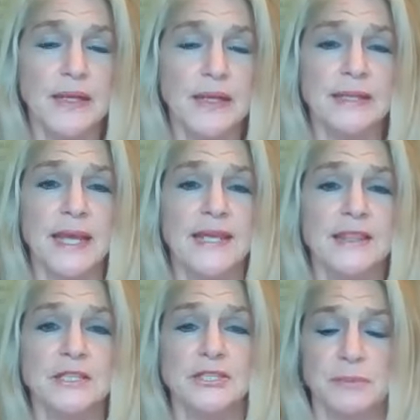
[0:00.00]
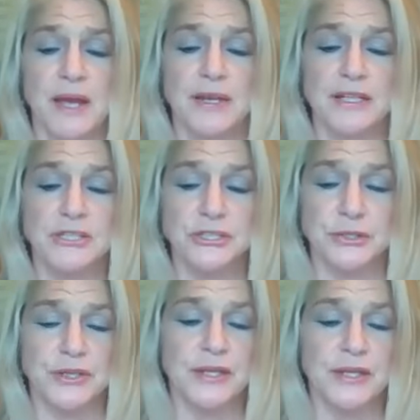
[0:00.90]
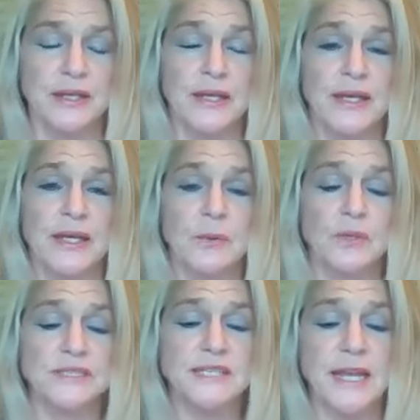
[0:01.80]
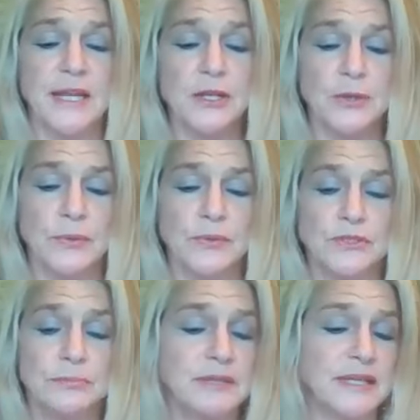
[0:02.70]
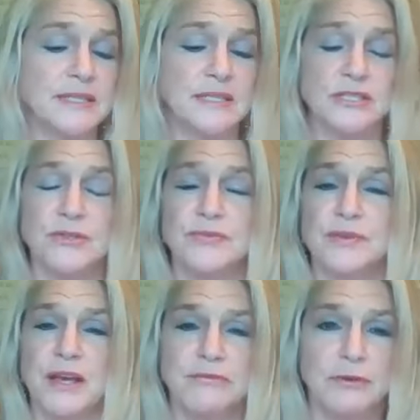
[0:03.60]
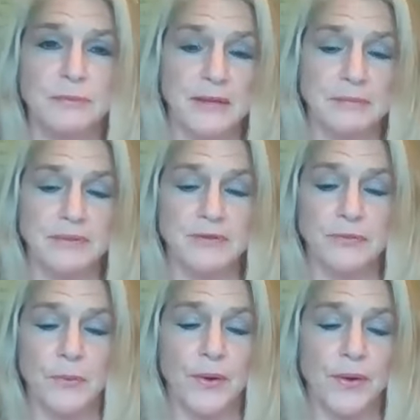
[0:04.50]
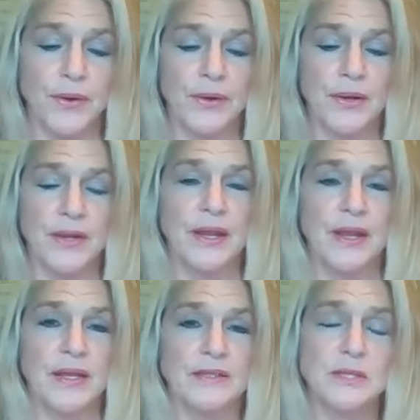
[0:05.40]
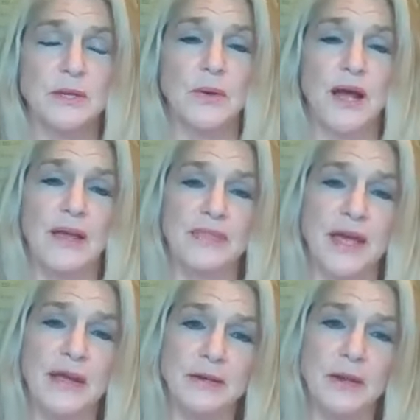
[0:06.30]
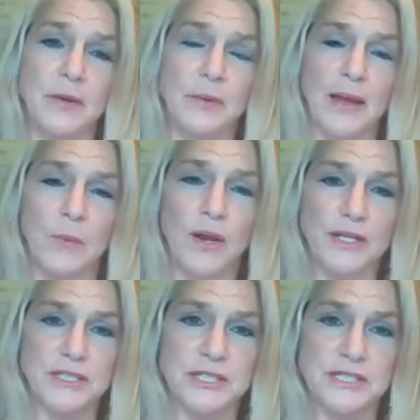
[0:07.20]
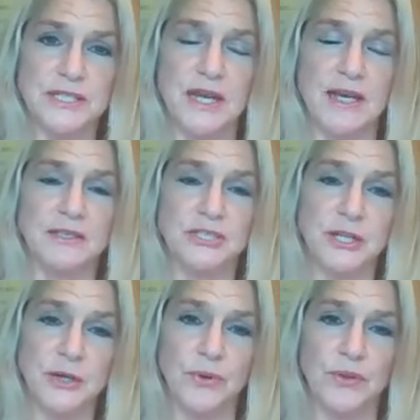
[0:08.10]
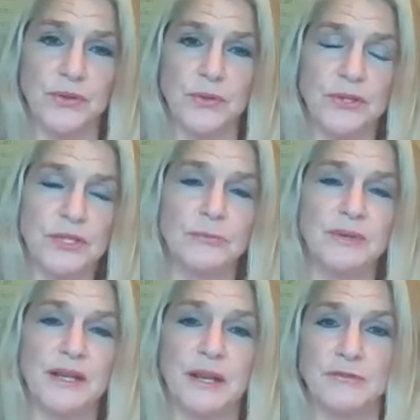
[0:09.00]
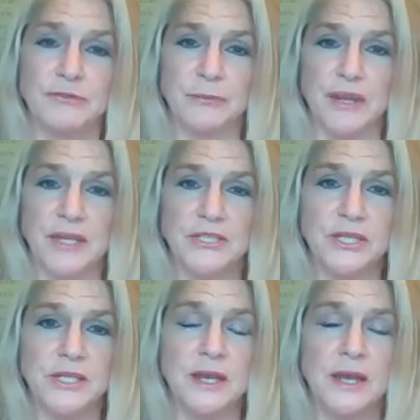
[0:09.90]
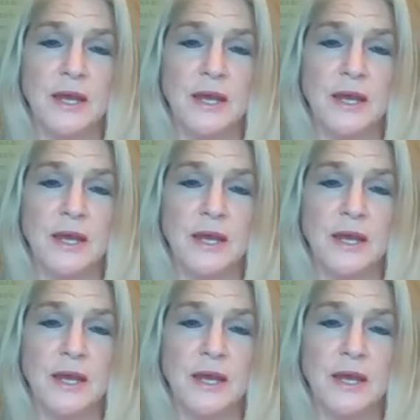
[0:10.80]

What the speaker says: And like the shamanic journey, it will take you to places you've never been before. So on that note, I want to just share with you a little bit of information.